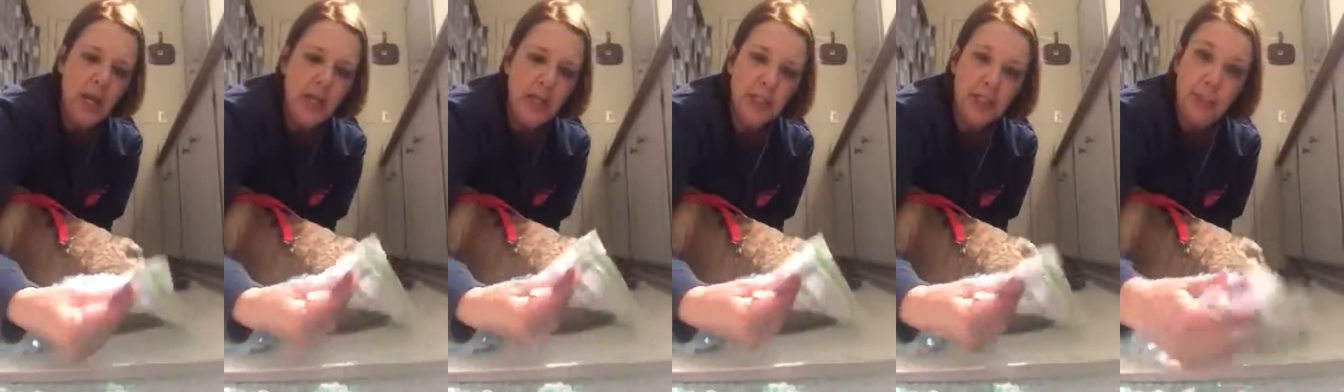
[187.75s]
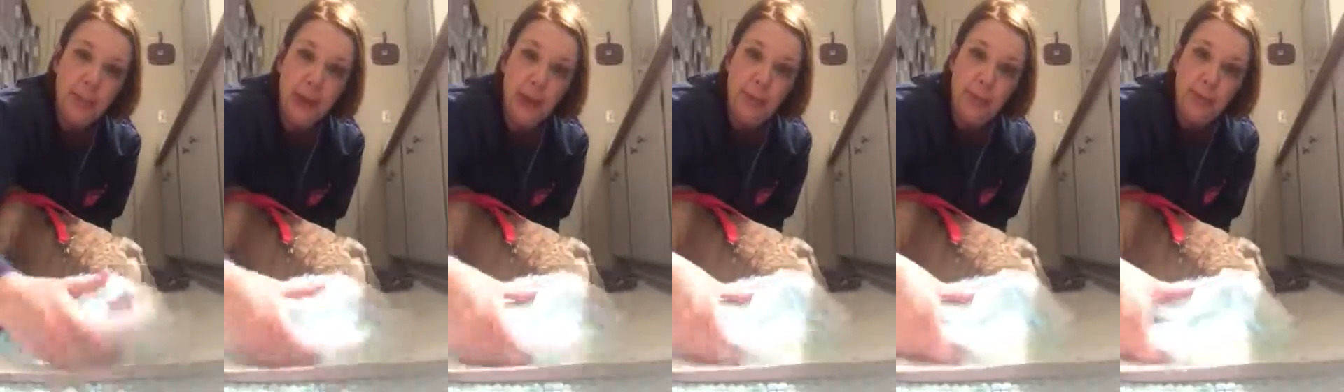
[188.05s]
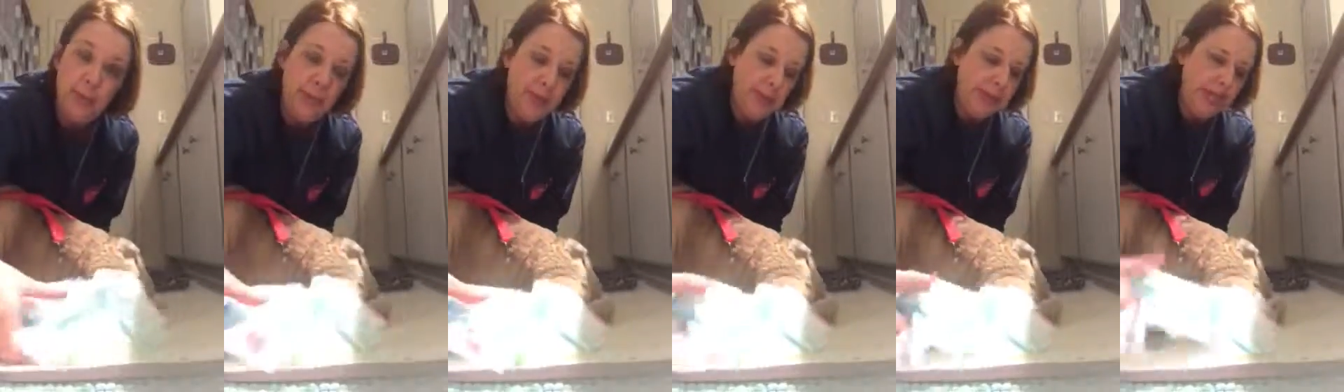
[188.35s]
So I
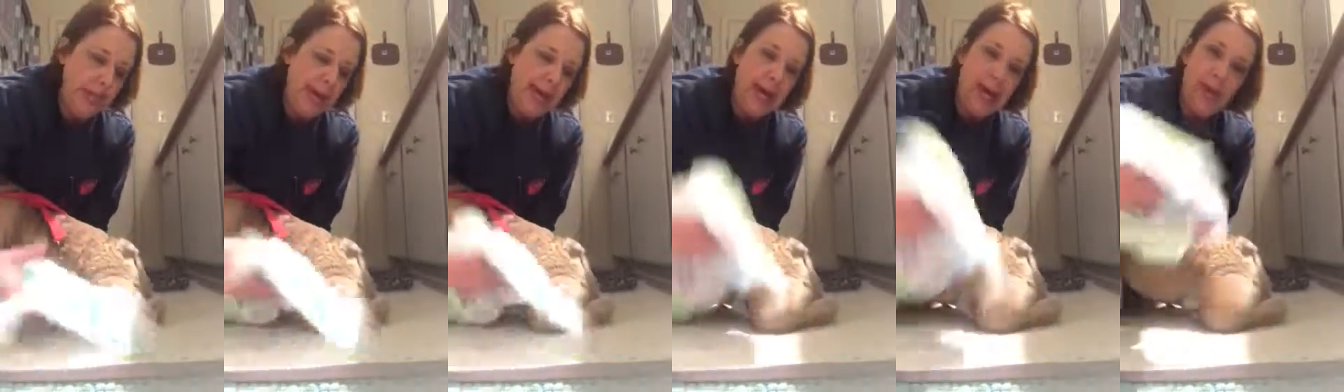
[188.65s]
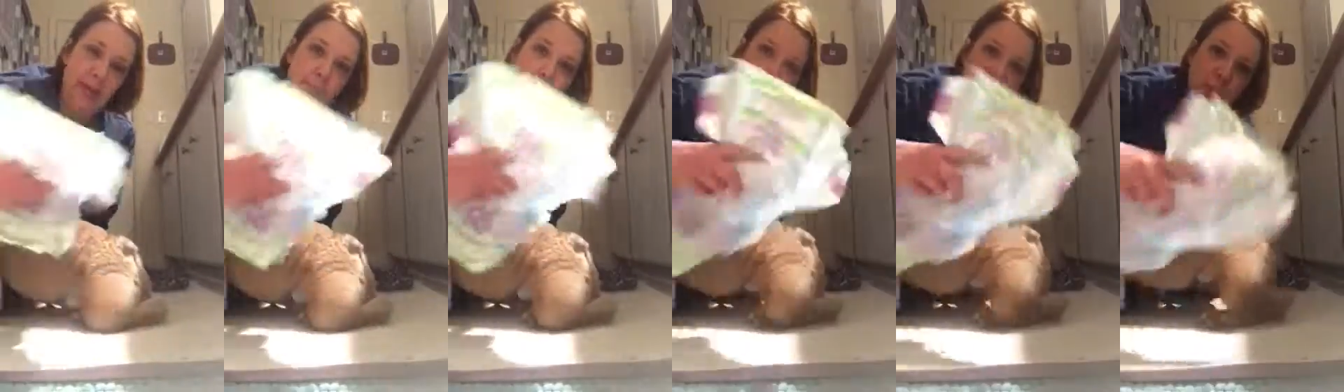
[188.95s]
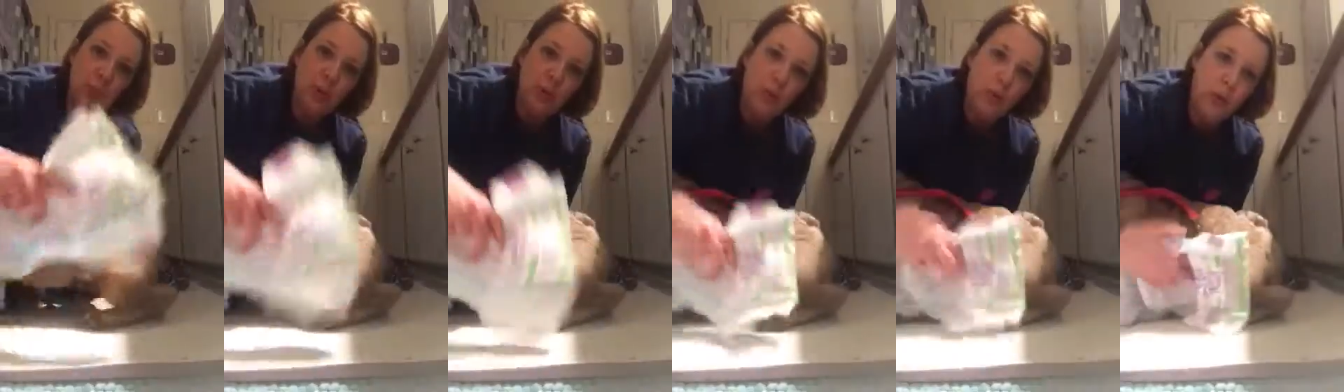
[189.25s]
put the tabs
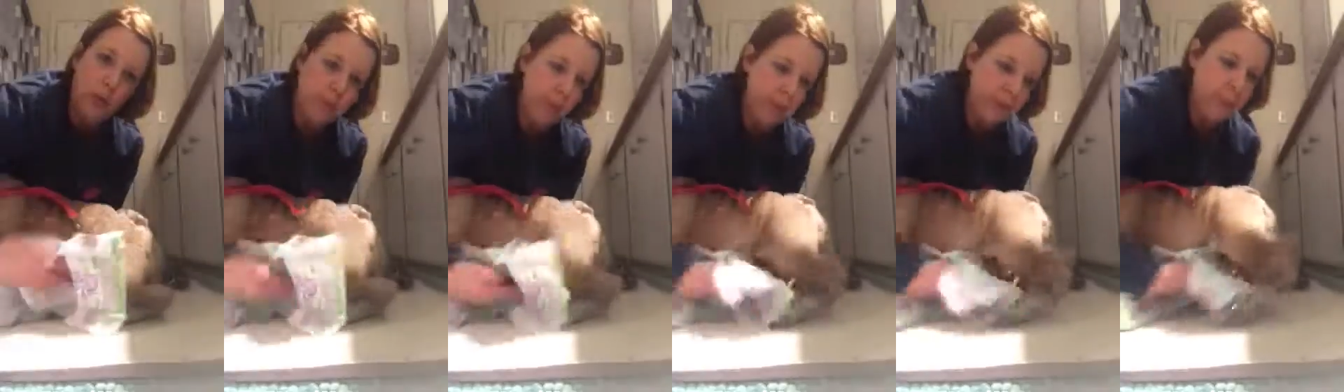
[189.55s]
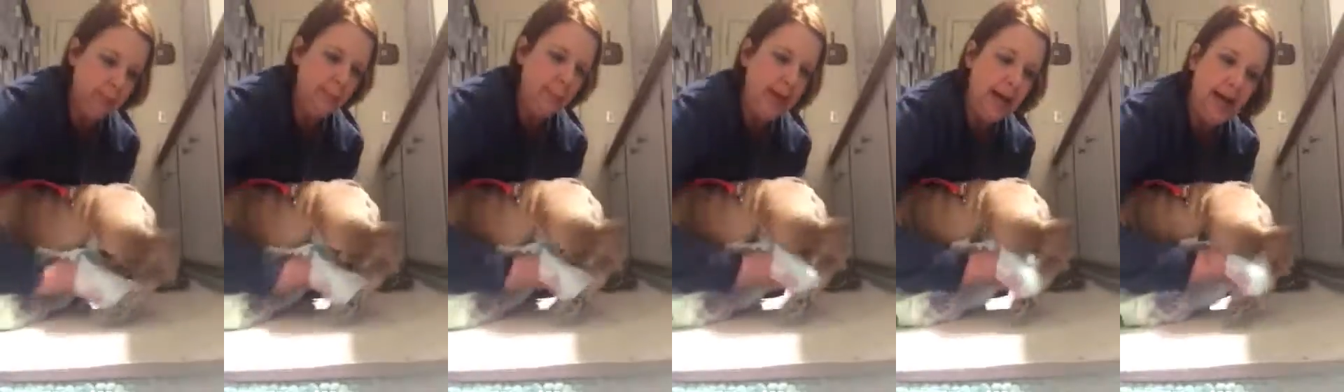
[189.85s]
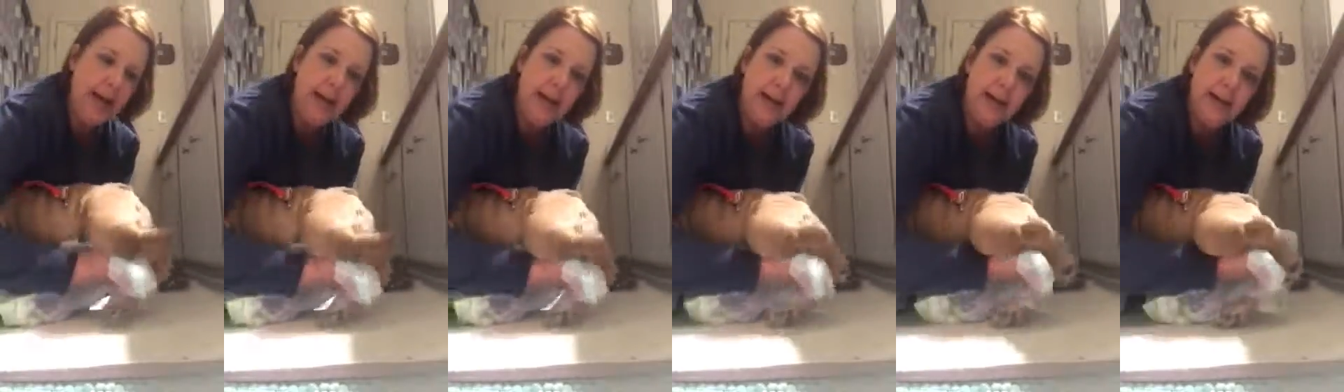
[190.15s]
towards the
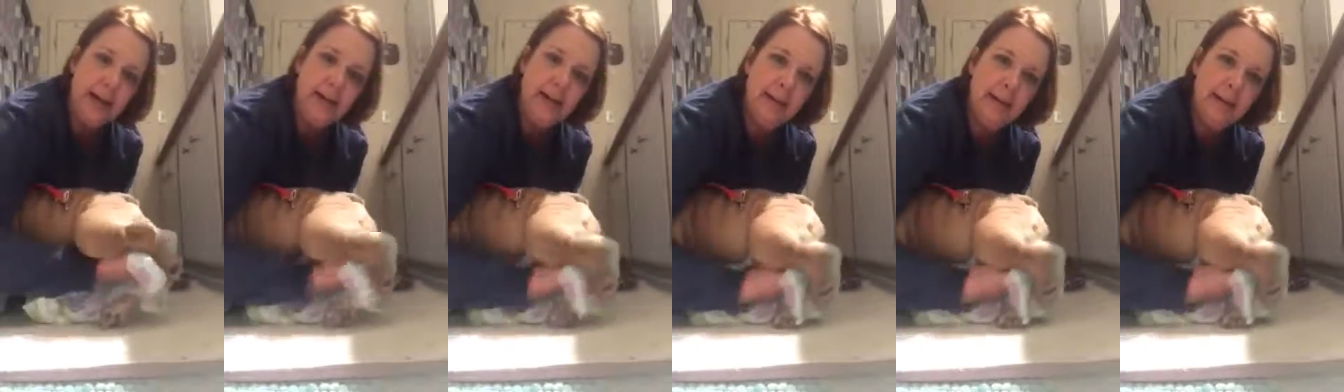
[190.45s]
back.